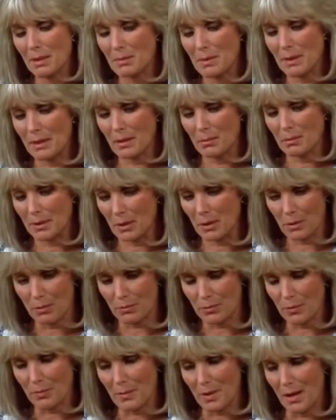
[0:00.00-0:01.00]
may be coming
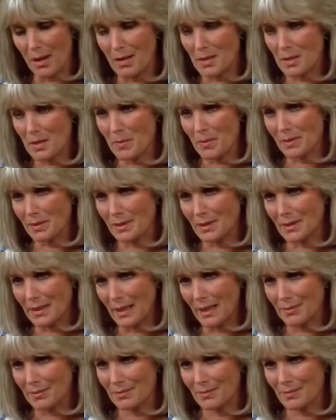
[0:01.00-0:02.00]
home from the hospital
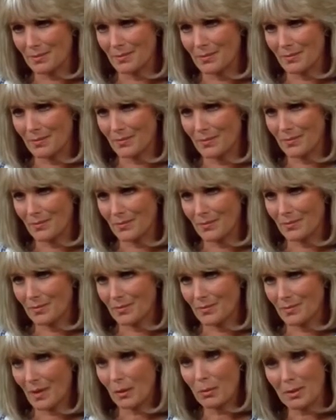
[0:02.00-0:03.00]
today.
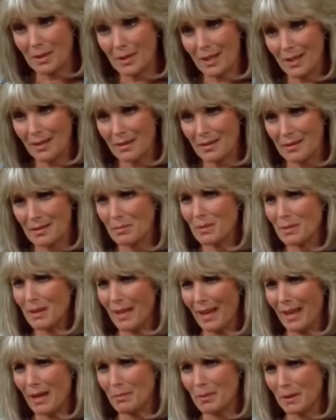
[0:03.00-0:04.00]
I would like this to be
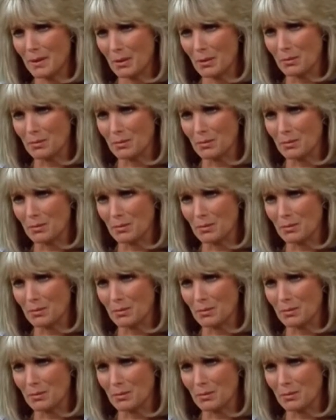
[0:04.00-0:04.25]
a happy